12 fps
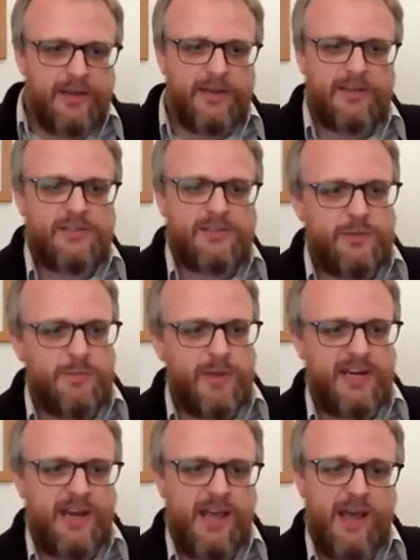the two
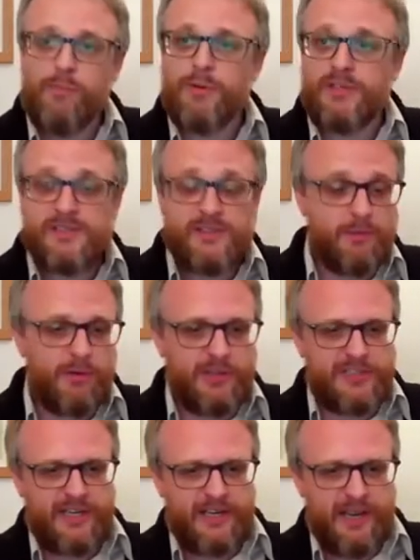main outputs of the
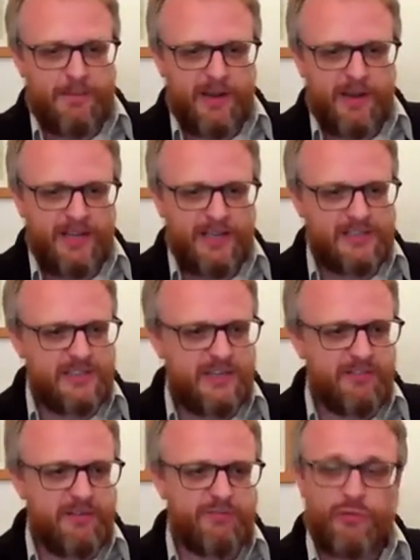project came out last
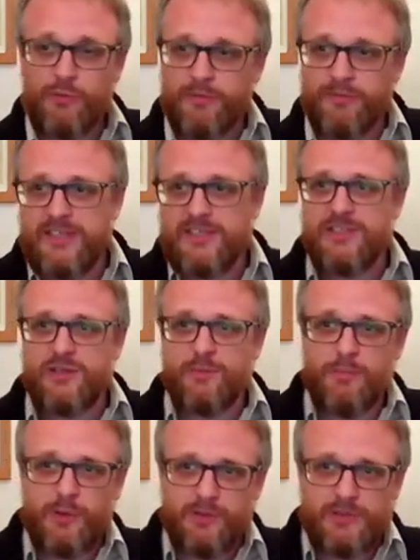year in the form of these two
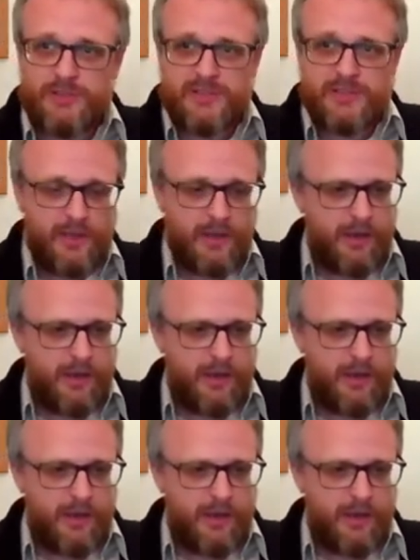books.